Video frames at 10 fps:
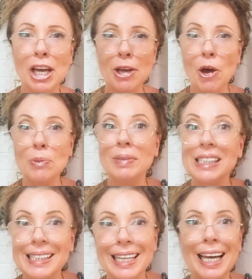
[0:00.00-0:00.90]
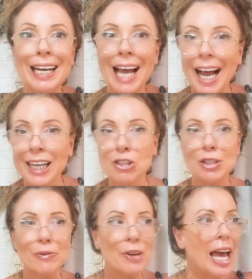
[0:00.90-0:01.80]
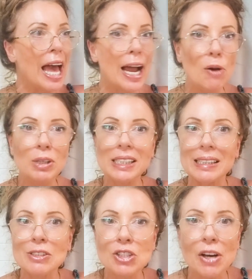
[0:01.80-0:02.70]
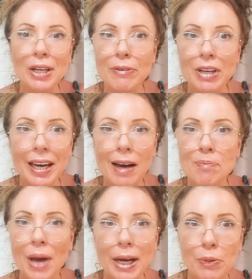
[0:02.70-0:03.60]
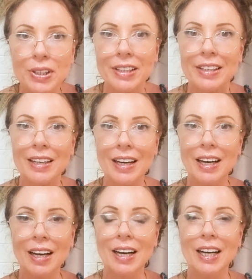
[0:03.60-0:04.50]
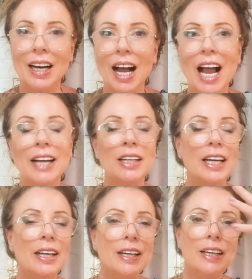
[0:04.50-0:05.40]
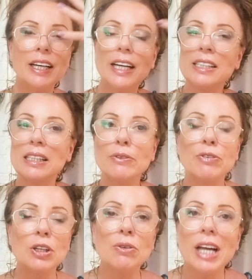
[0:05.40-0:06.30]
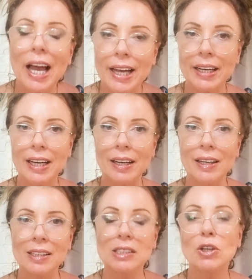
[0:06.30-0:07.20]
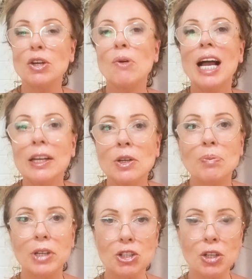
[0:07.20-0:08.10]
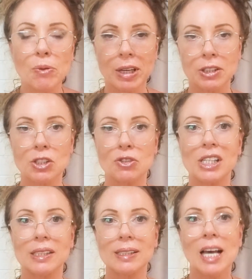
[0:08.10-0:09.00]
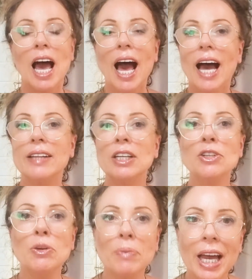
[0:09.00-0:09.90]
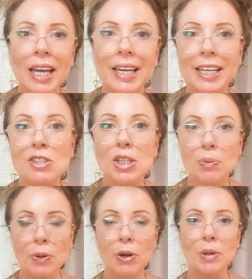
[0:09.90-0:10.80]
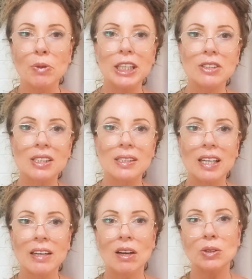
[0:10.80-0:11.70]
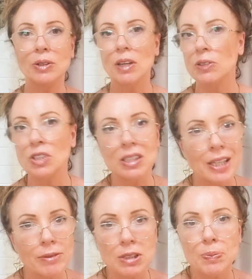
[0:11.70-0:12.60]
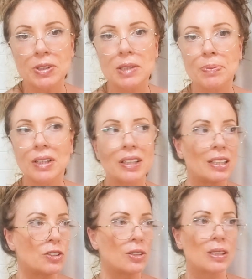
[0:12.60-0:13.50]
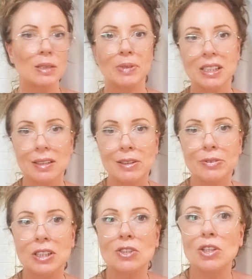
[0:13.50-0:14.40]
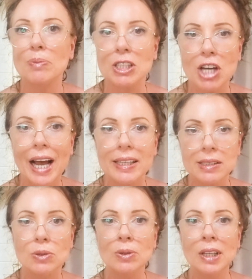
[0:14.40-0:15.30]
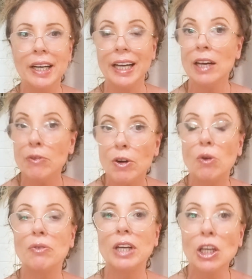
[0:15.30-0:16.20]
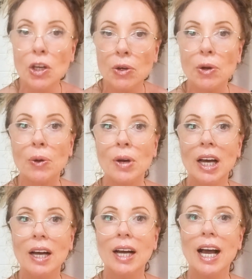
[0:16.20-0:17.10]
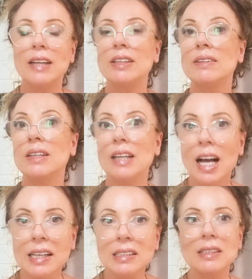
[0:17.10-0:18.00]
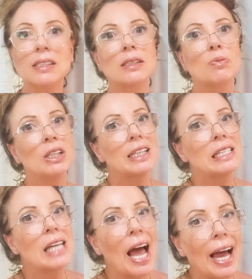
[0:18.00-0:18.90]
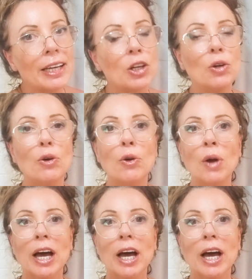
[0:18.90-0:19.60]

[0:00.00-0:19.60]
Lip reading: they go missing in action for hours and don't even come back with it. And it's infuriating. So you're under pressure, you're under stress. And then you may get to the point where you just think, look, I'll just take responsibility and do this myself. It's too much hassle involving you. And then the narcissist will attack you